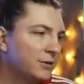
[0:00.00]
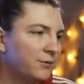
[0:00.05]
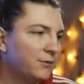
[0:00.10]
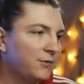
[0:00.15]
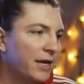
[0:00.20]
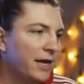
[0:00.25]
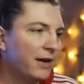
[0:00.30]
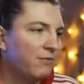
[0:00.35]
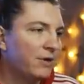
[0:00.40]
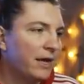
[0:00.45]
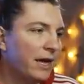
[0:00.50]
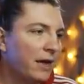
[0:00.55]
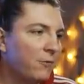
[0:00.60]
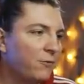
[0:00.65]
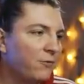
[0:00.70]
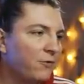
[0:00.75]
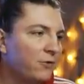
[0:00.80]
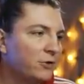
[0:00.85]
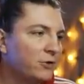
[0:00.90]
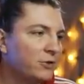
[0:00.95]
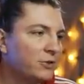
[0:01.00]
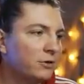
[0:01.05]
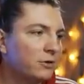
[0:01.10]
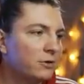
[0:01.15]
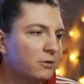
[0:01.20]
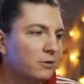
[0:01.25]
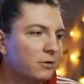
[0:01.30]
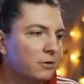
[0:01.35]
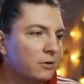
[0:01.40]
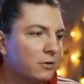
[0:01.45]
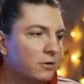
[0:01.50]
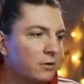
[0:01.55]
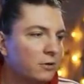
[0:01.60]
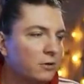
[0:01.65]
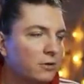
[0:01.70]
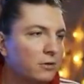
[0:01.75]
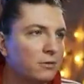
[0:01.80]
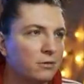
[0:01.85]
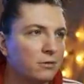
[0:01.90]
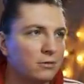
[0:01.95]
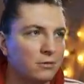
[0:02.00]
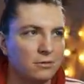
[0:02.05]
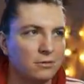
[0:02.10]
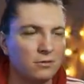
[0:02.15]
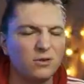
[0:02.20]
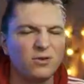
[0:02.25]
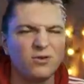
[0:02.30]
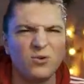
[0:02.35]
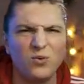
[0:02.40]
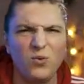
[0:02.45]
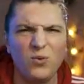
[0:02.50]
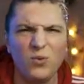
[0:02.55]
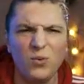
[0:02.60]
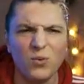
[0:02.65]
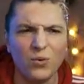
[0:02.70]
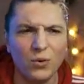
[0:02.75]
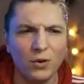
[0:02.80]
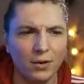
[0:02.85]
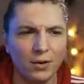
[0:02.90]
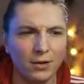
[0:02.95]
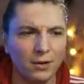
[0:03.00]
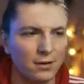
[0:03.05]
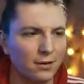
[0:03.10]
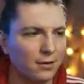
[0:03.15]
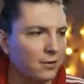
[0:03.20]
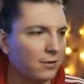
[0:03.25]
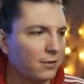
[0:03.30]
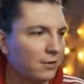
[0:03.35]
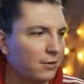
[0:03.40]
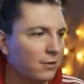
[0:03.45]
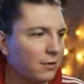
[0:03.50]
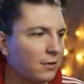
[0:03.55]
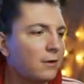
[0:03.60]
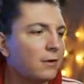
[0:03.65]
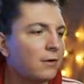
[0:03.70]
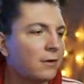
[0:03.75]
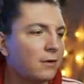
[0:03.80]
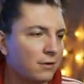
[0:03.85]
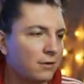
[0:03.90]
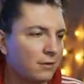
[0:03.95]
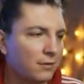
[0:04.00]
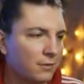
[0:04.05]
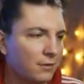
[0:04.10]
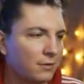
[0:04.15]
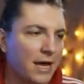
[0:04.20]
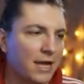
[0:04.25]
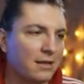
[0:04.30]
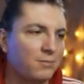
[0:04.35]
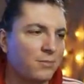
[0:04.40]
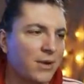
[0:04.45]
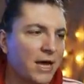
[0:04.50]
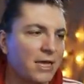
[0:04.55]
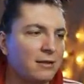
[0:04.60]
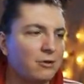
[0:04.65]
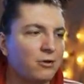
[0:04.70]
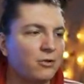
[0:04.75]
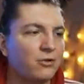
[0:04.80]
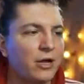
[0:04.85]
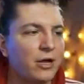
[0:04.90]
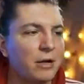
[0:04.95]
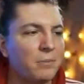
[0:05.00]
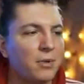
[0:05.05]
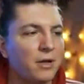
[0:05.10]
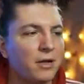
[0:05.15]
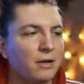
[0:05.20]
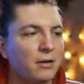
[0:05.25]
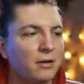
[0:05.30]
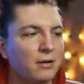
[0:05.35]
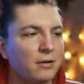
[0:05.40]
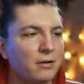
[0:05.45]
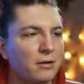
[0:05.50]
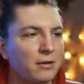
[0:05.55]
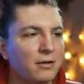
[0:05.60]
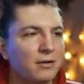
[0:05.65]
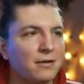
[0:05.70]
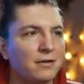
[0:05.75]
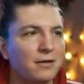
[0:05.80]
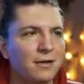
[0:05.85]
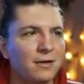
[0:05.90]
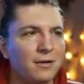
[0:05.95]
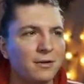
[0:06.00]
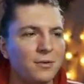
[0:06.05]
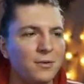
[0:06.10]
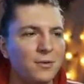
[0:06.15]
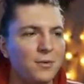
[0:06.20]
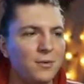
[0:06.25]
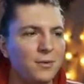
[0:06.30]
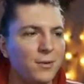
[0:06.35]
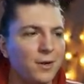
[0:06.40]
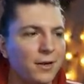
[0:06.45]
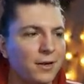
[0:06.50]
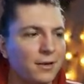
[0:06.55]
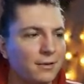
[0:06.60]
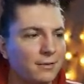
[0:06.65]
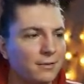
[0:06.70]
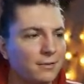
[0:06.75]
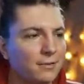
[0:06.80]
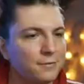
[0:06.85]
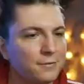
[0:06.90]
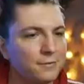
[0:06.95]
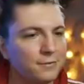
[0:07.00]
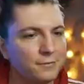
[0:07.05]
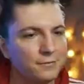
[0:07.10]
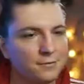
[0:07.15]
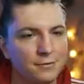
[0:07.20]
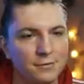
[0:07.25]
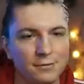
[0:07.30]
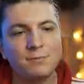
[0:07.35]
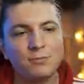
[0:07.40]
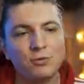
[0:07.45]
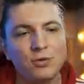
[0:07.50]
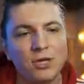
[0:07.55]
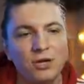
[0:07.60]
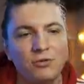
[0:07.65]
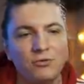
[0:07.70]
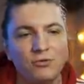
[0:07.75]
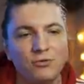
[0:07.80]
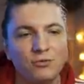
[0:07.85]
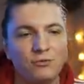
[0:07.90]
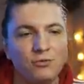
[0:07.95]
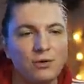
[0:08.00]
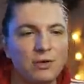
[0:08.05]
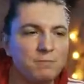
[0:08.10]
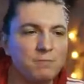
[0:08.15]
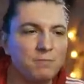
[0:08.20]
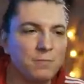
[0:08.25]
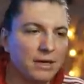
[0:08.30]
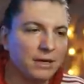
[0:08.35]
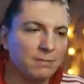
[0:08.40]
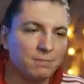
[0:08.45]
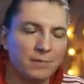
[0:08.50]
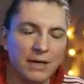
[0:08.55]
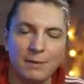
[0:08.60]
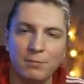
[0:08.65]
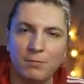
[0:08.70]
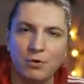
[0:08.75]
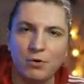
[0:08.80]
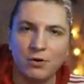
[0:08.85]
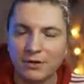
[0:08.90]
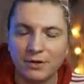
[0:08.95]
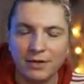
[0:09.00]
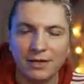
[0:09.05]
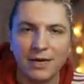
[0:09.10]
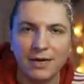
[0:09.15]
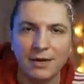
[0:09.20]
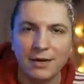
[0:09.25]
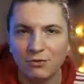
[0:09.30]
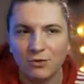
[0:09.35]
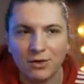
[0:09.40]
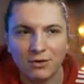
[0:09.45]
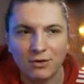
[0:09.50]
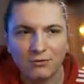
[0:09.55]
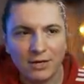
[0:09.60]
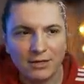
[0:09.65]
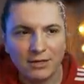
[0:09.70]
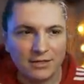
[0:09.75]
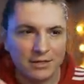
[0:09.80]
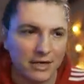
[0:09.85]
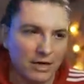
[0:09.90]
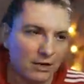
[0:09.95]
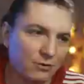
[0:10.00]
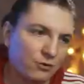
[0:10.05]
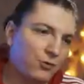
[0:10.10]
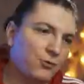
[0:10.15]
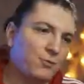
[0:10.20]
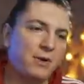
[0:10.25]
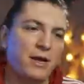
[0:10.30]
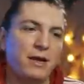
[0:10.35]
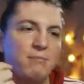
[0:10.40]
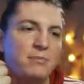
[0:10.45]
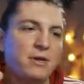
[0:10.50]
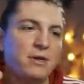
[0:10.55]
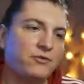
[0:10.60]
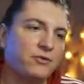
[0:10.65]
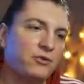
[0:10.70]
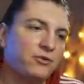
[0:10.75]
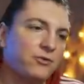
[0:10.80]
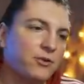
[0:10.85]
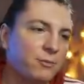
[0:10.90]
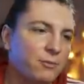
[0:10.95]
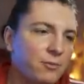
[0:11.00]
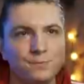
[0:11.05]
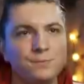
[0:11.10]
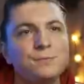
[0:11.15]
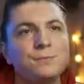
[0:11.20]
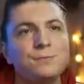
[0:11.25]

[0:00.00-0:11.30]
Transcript: So we have the amp first. Ooh. And pedal on top. Ooh. Putting into the really big ping pong delay to create this like super ambience on top.